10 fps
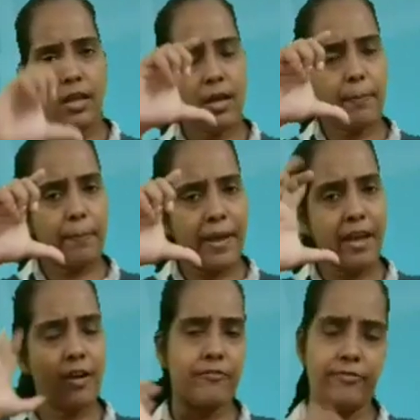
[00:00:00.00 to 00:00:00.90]
a
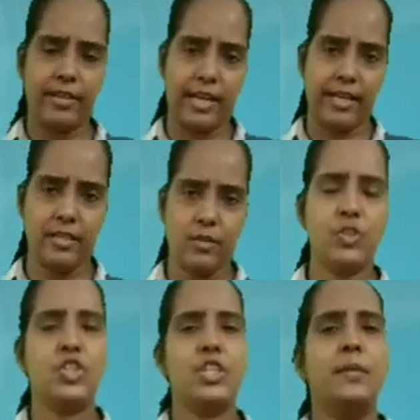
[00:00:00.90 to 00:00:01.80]
pair of lines
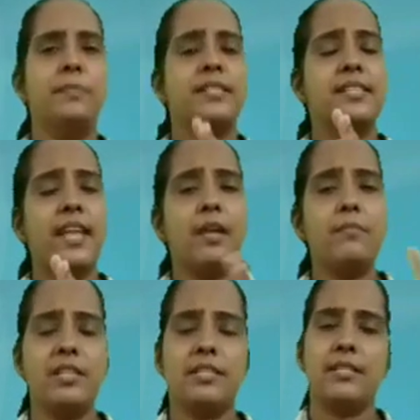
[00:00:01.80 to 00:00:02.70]
which keep the
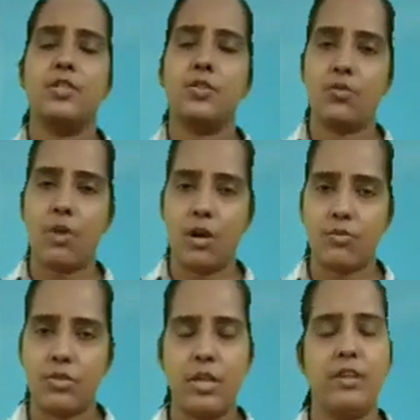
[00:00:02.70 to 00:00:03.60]
same distance throughout,